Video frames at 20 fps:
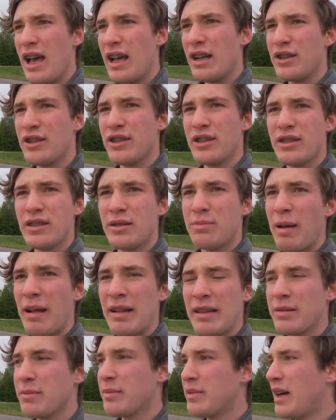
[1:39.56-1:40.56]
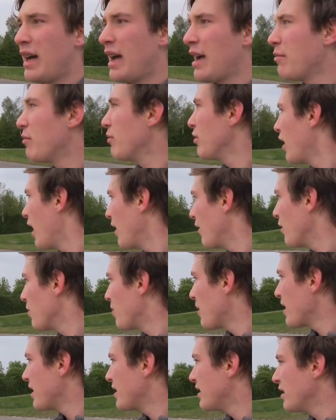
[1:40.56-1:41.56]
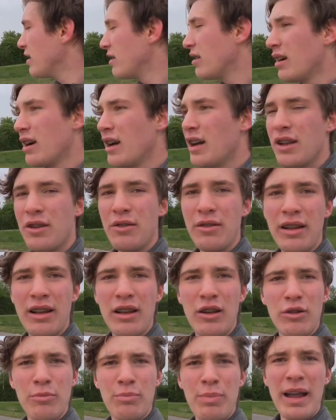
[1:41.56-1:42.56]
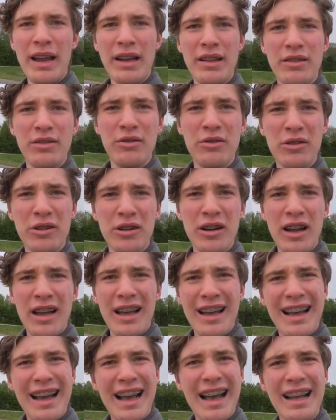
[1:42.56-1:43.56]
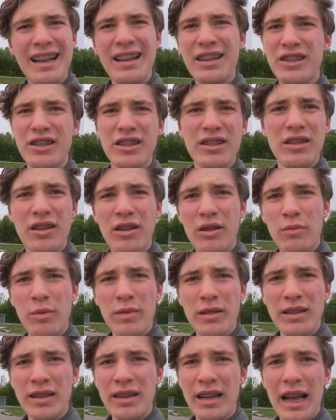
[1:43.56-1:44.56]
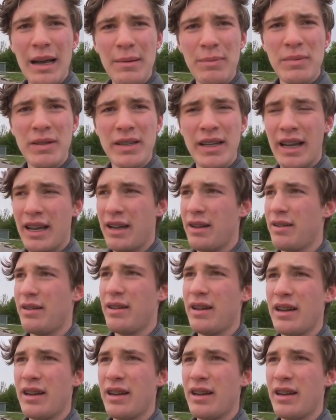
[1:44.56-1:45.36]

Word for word: and just spend some time. We have our bikes here doing a little bike tour and let's just look what's gonna happen today.